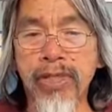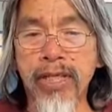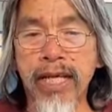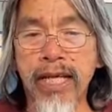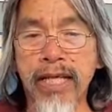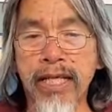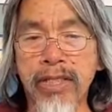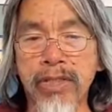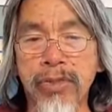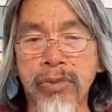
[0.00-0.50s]

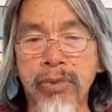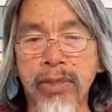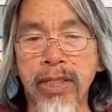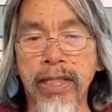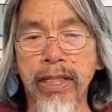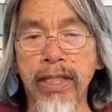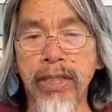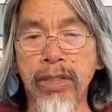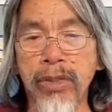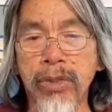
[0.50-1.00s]
as
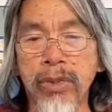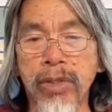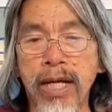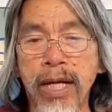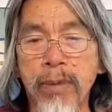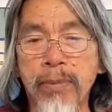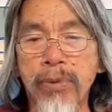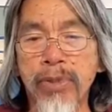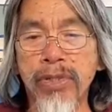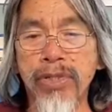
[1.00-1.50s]
related to
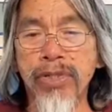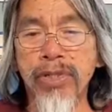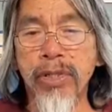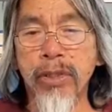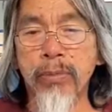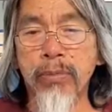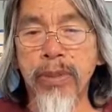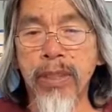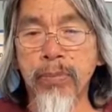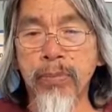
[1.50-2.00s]
Aboriginal
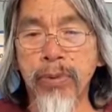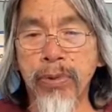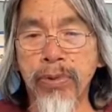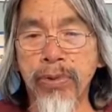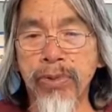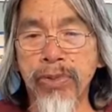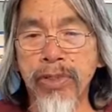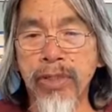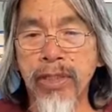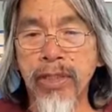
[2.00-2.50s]
peoples,